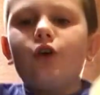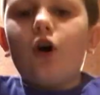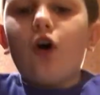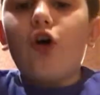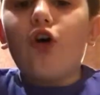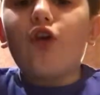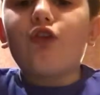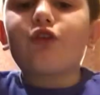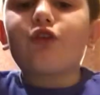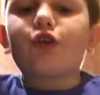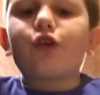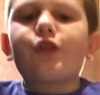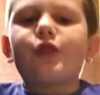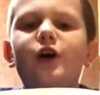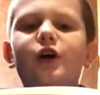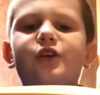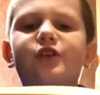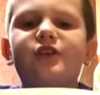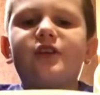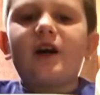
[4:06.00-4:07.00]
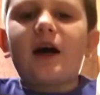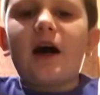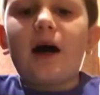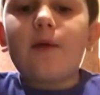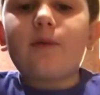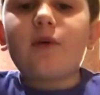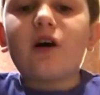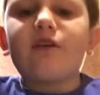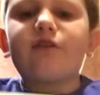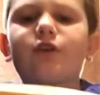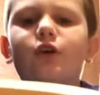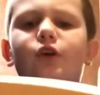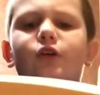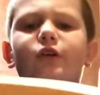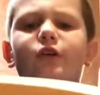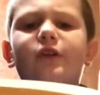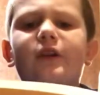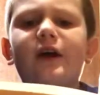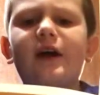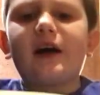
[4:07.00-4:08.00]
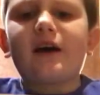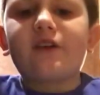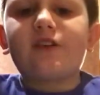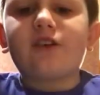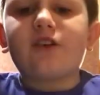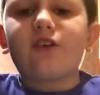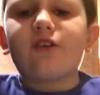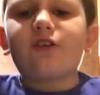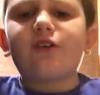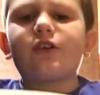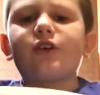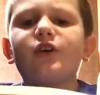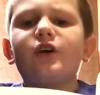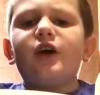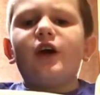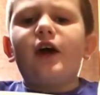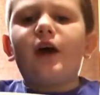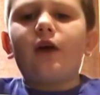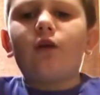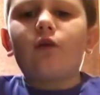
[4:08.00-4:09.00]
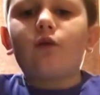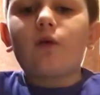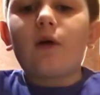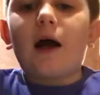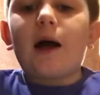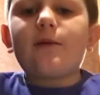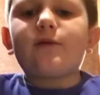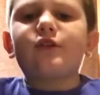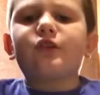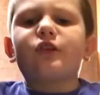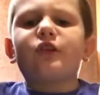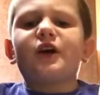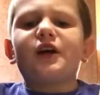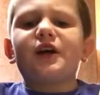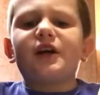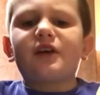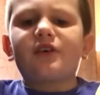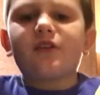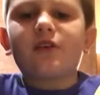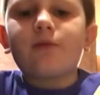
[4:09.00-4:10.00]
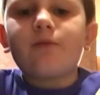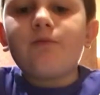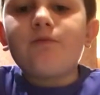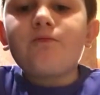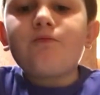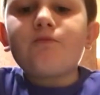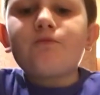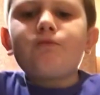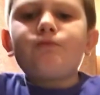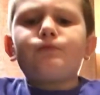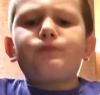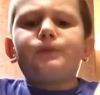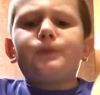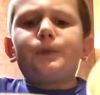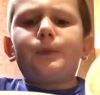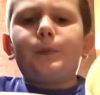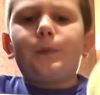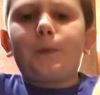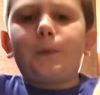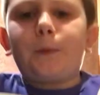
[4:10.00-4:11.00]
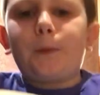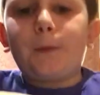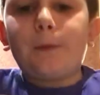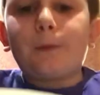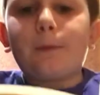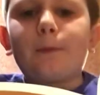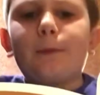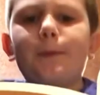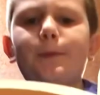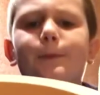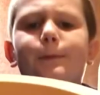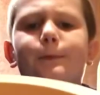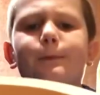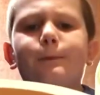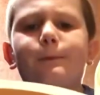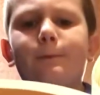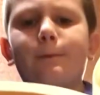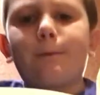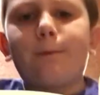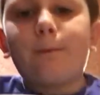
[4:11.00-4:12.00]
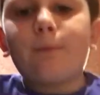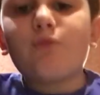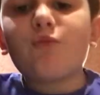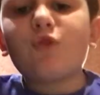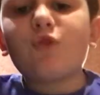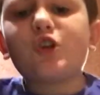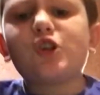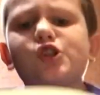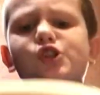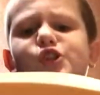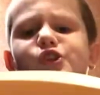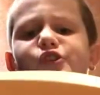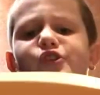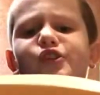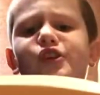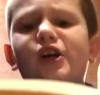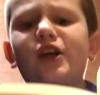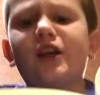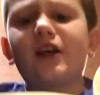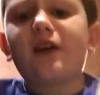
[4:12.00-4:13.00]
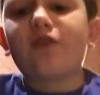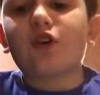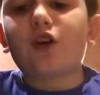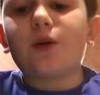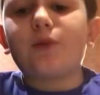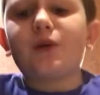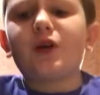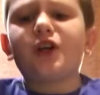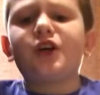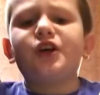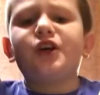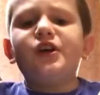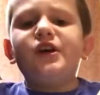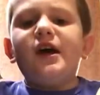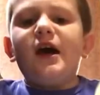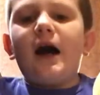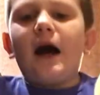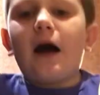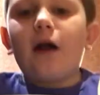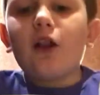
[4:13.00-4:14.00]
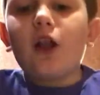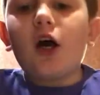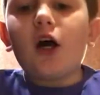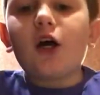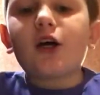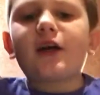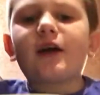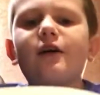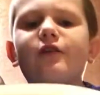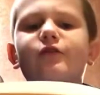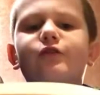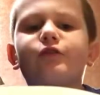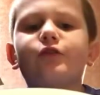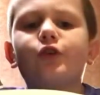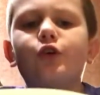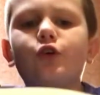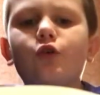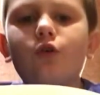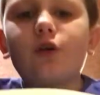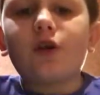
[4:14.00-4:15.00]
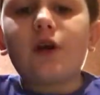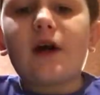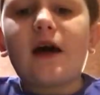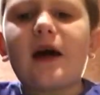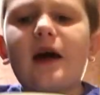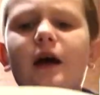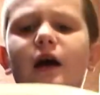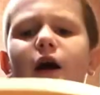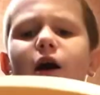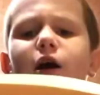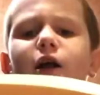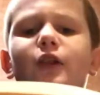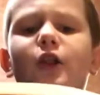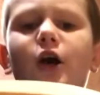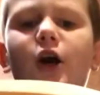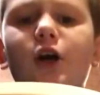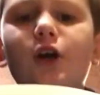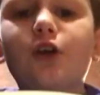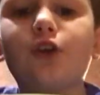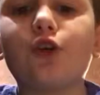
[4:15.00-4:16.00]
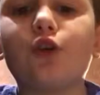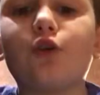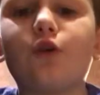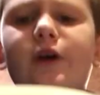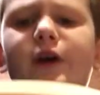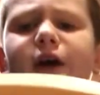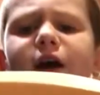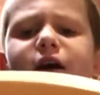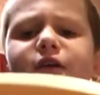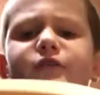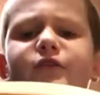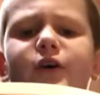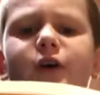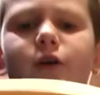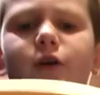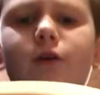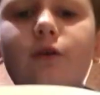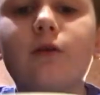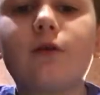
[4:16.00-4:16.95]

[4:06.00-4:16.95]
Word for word: over the top of her glasses at Rob's legs. Mm-hmm. Mm she said after a minute. How long have you how long you have it?